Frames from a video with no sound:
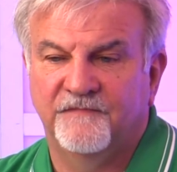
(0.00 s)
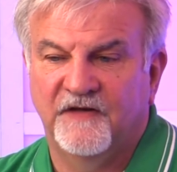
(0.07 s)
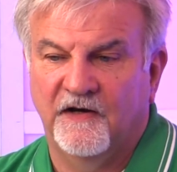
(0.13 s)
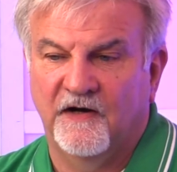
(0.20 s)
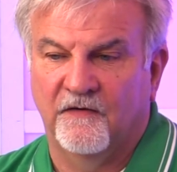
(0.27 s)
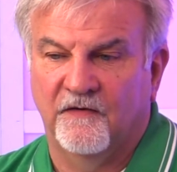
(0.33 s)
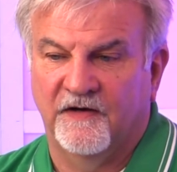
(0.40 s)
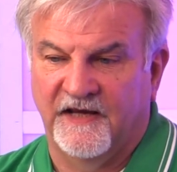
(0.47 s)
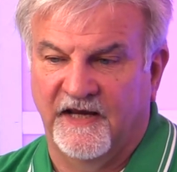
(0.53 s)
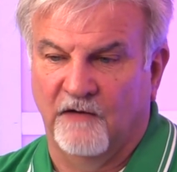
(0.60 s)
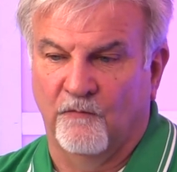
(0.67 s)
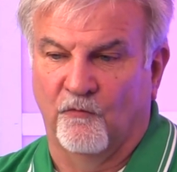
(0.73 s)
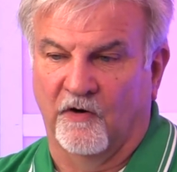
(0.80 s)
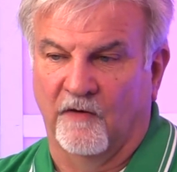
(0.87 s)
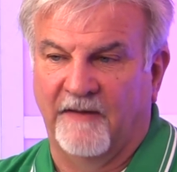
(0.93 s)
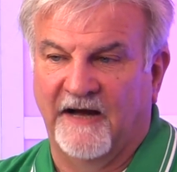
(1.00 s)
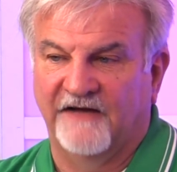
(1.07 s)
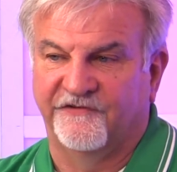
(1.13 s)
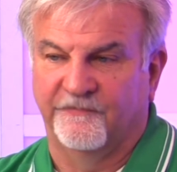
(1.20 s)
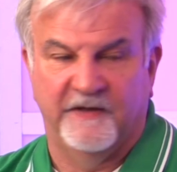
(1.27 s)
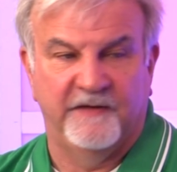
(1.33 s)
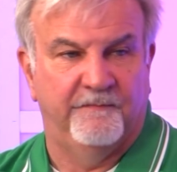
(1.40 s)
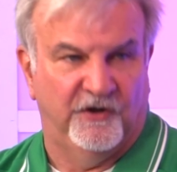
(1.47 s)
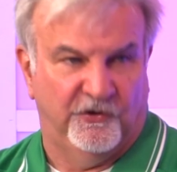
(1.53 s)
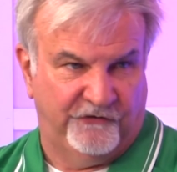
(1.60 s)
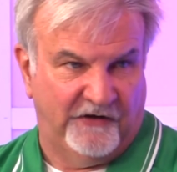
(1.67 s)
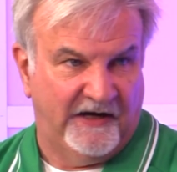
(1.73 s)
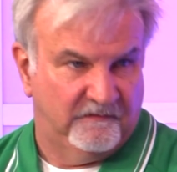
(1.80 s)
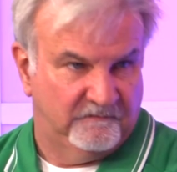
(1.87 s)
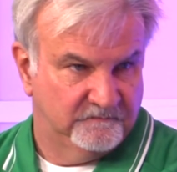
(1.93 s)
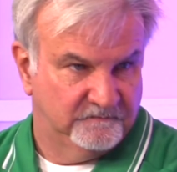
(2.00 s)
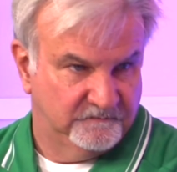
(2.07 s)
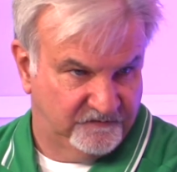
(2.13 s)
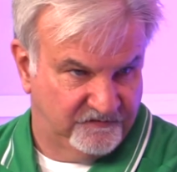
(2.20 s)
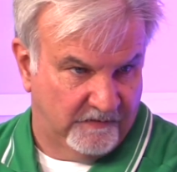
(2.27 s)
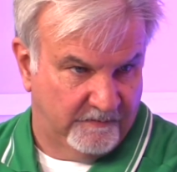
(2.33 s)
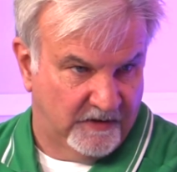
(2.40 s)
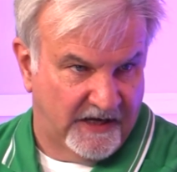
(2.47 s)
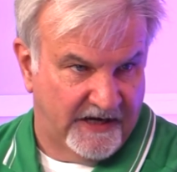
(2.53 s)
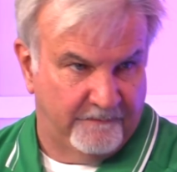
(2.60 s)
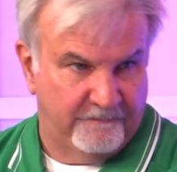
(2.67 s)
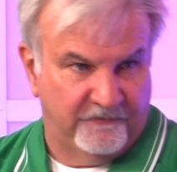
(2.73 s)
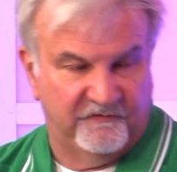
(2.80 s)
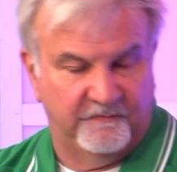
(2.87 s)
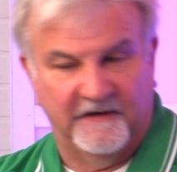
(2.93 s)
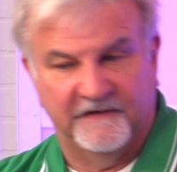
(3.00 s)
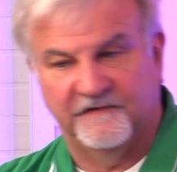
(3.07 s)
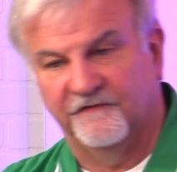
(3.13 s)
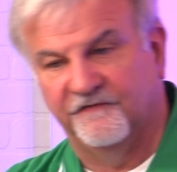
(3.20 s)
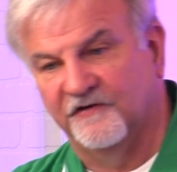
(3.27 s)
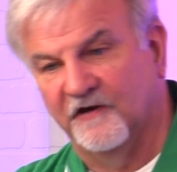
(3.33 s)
again, we're about to be built out from a land perspective.